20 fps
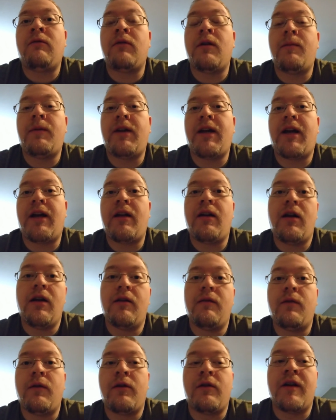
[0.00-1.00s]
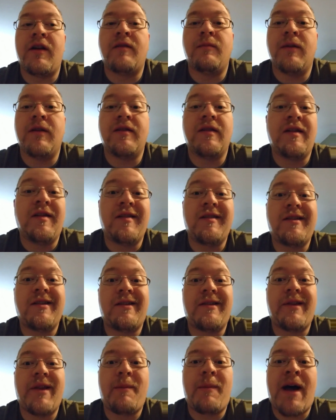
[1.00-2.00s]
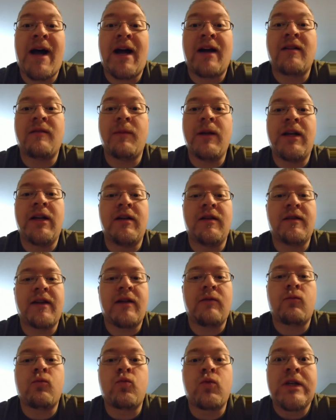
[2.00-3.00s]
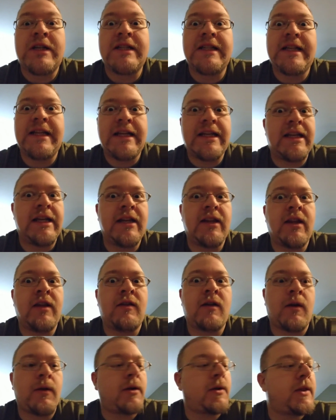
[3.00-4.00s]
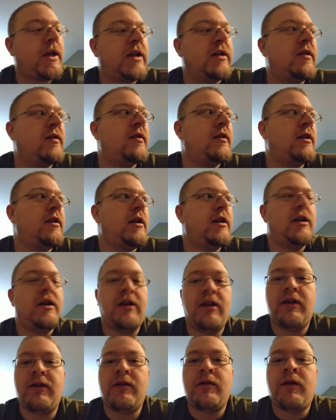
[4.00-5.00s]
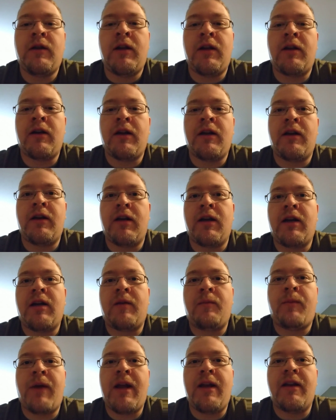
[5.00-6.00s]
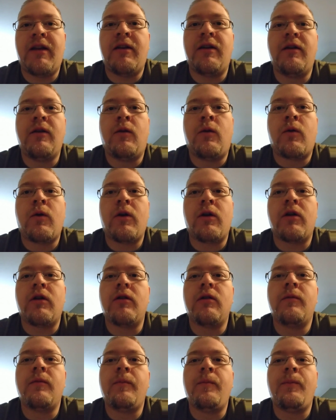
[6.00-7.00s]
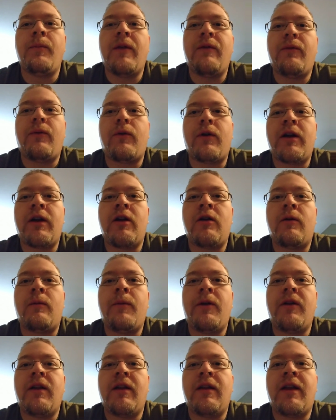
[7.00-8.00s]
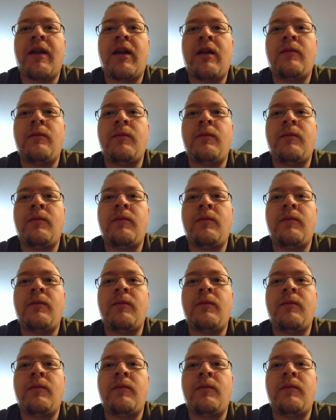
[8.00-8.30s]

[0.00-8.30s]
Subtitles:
Riptide for Christmas. It's still in the box because I really need to get these other things in painted order before I go building that.